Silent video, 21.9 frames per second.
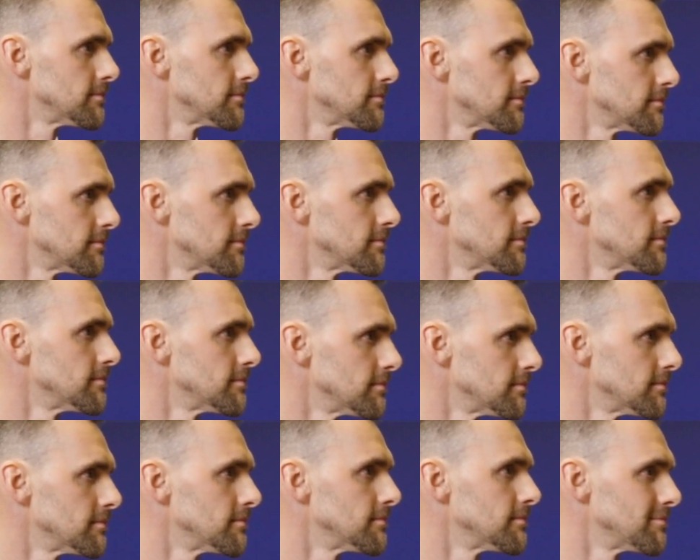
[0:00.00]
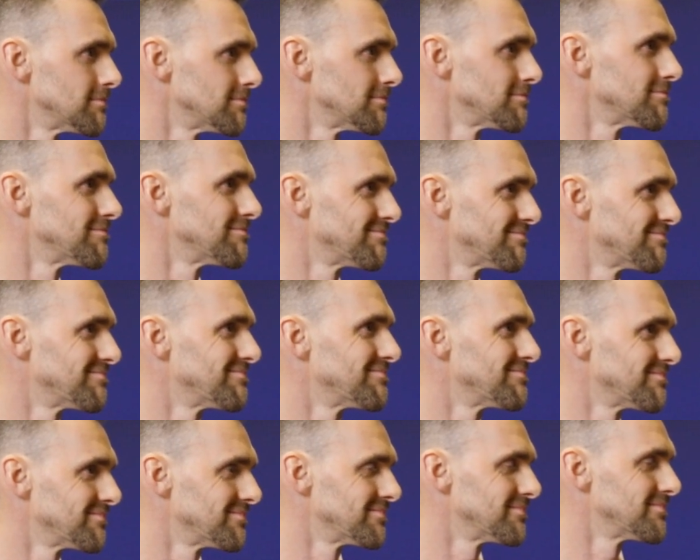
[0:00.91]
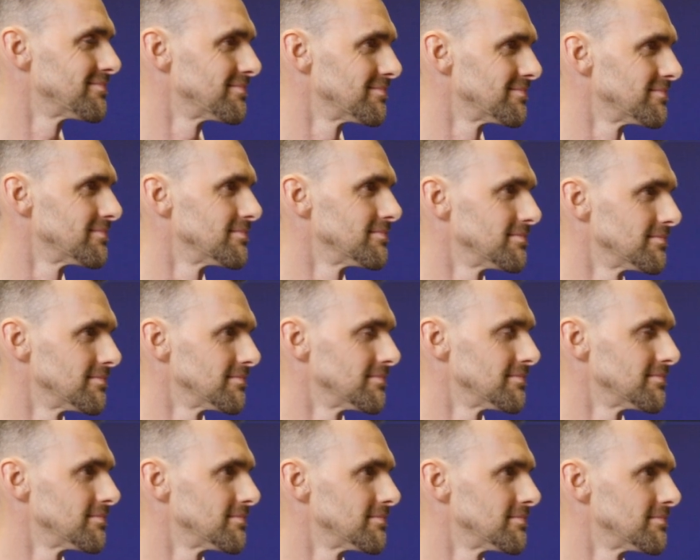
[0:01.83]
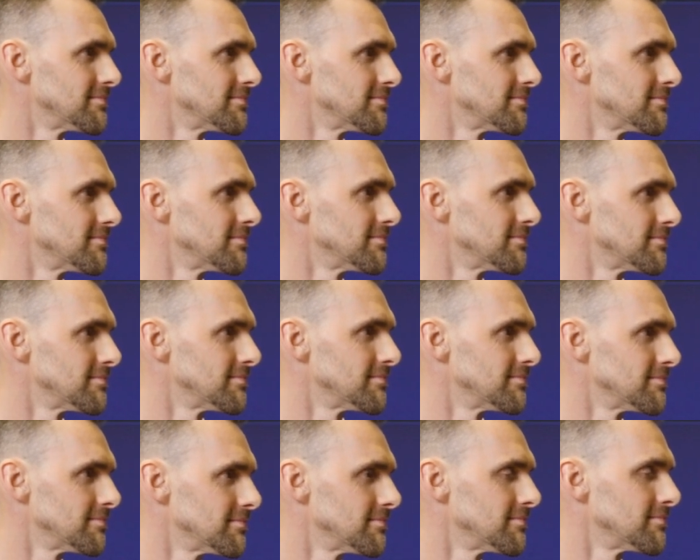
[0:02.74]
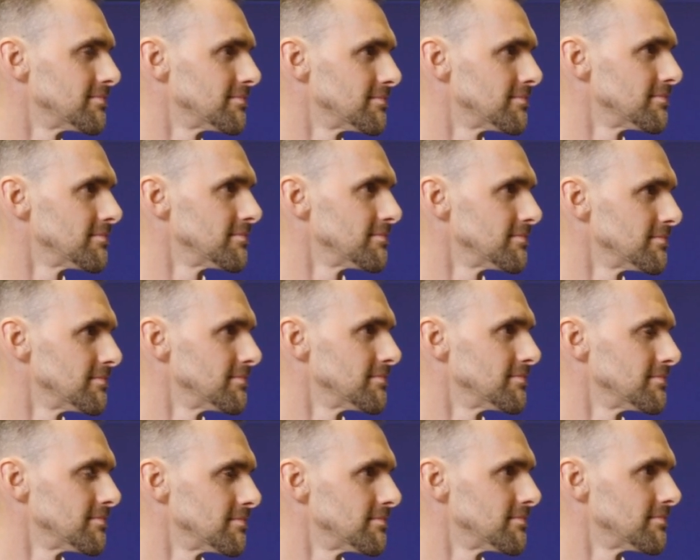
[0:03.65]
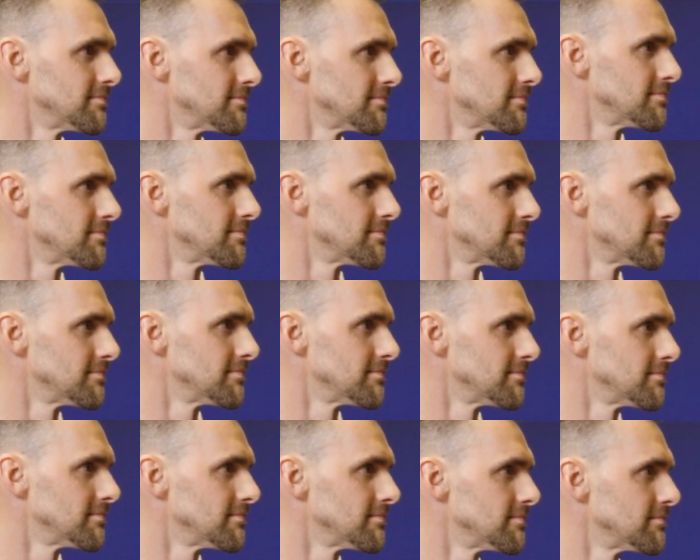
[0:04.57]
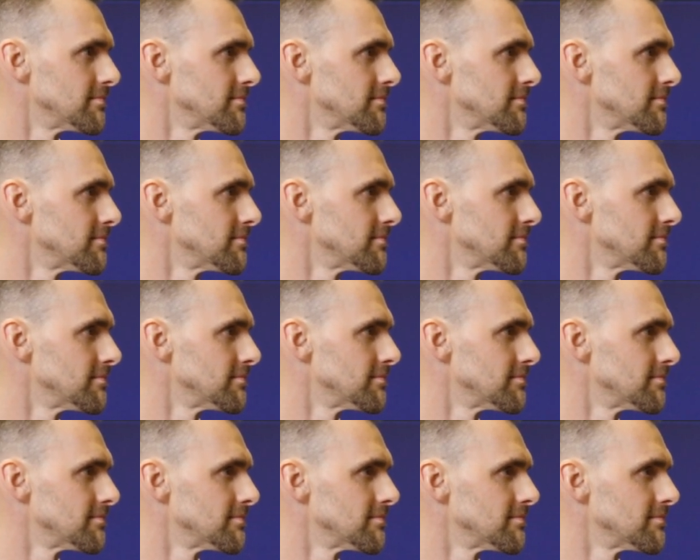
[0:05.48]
The person shown says nothing.